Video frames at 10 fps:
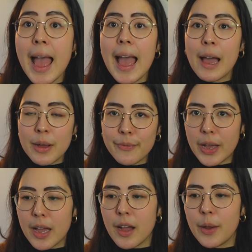However,
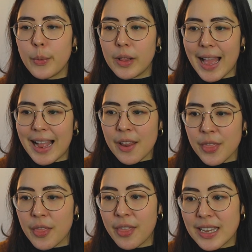I will add
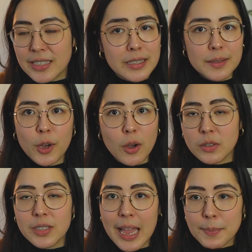that this
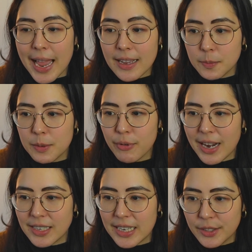concept has been
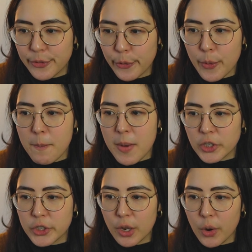practiced for
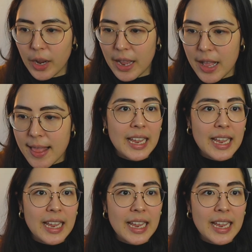much longer